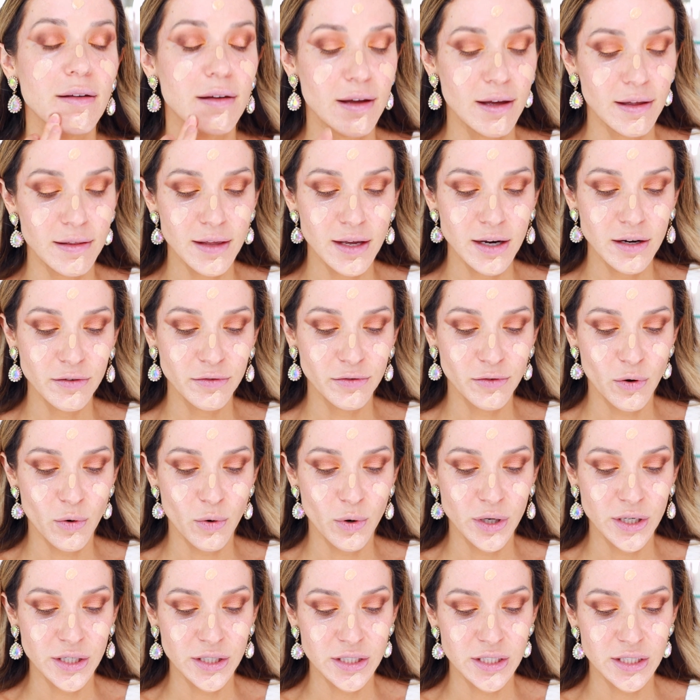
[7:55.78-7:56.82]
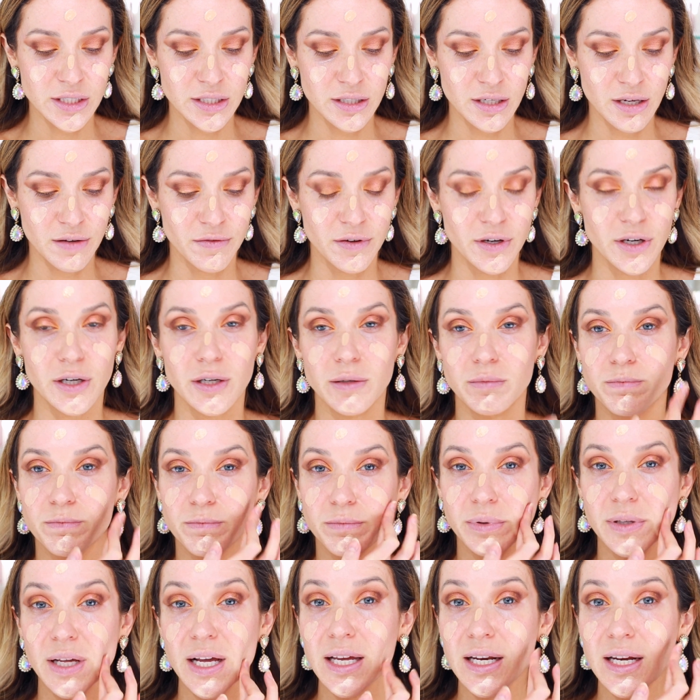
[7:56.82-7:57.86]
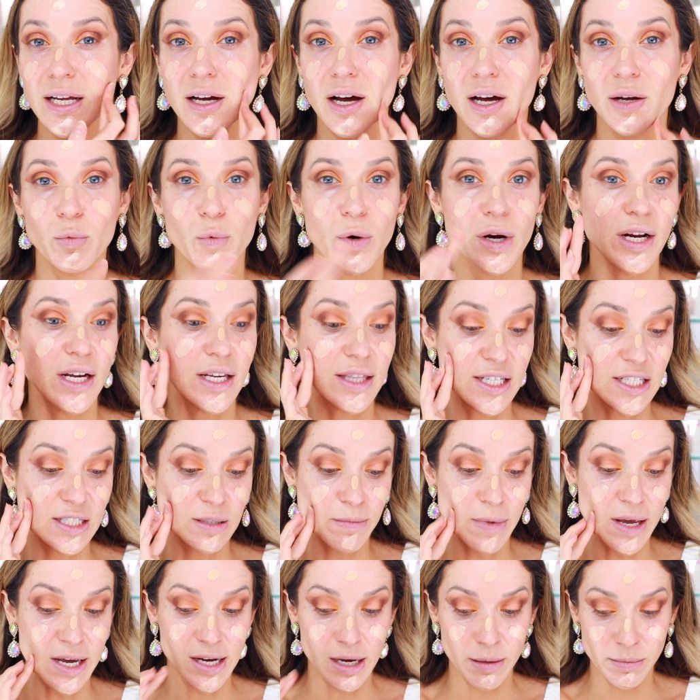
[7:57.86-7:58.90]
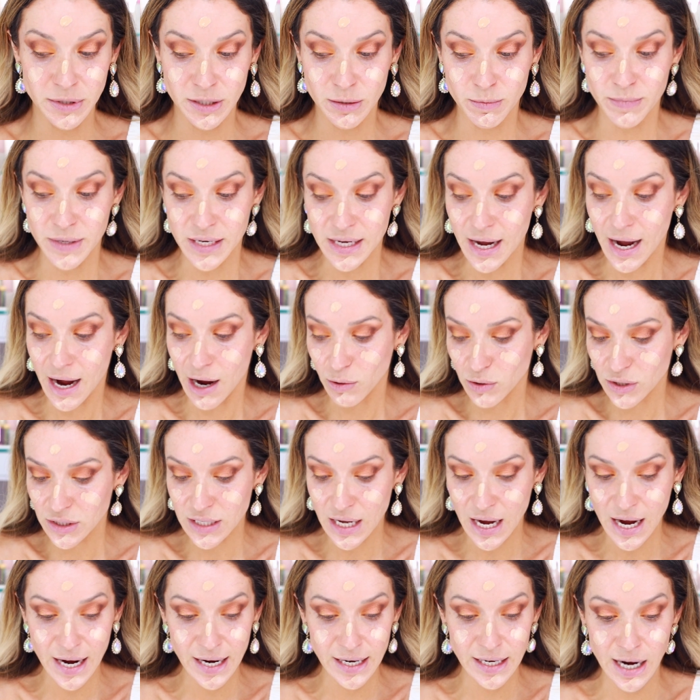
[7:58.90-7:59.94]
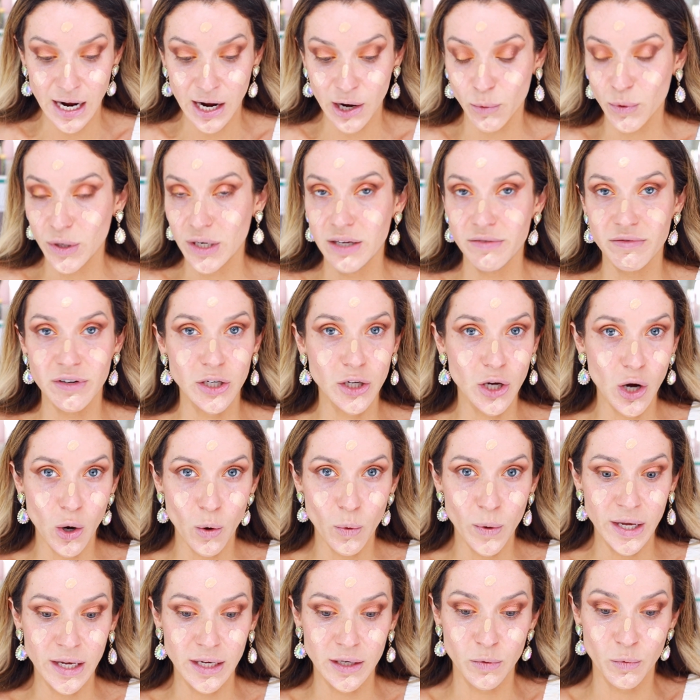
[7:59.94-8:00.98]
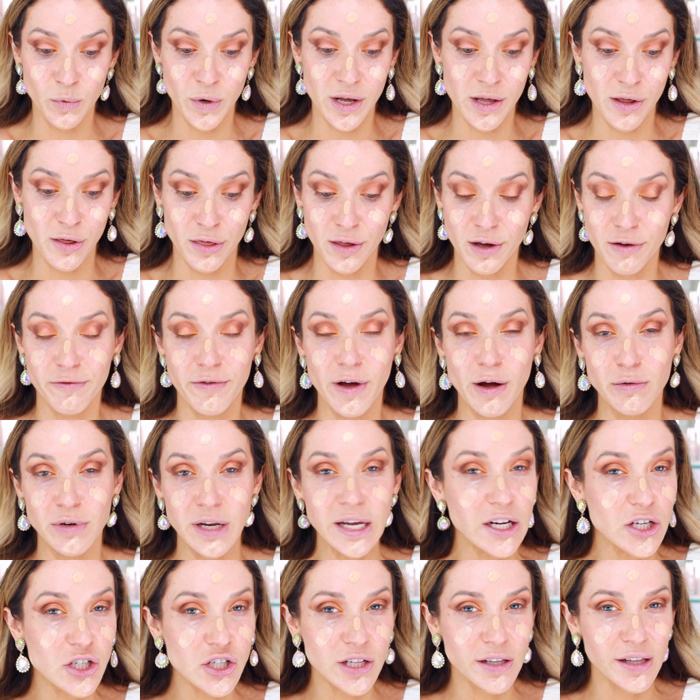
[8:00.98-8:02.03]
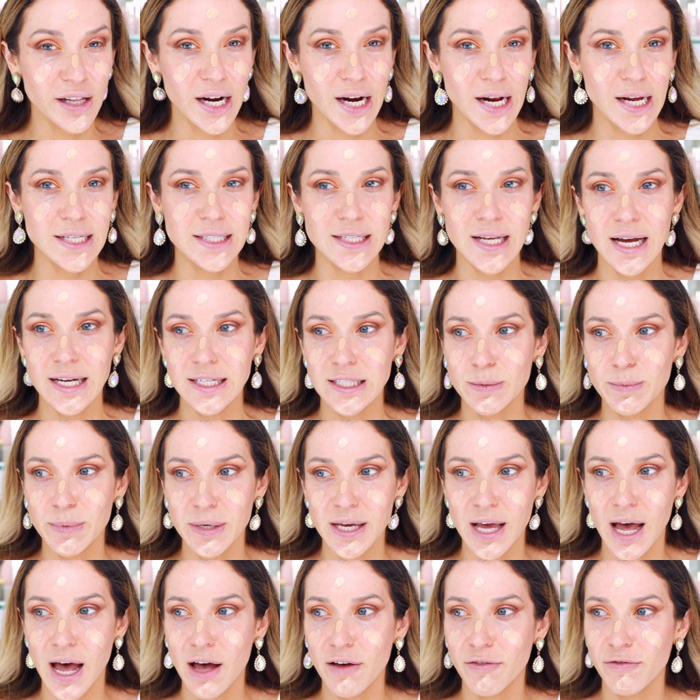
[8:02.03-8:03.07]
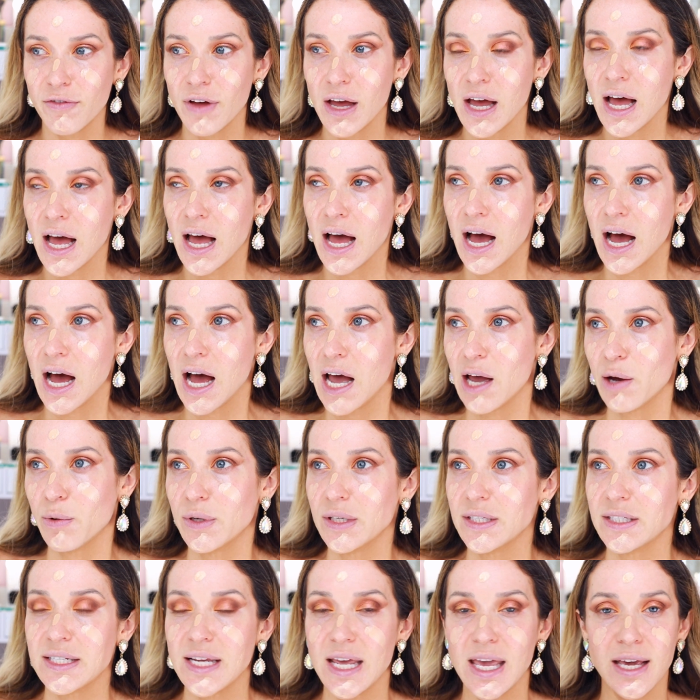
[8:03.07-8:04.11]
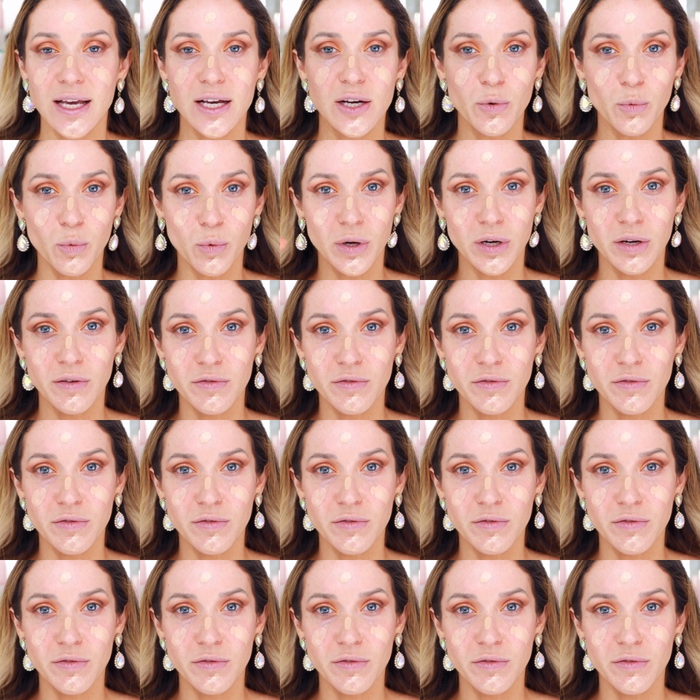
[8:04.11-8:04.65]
And then of course, if you're planning on wearing this makeup to be outside, I would even go in with a foundation that has SPF. I would take one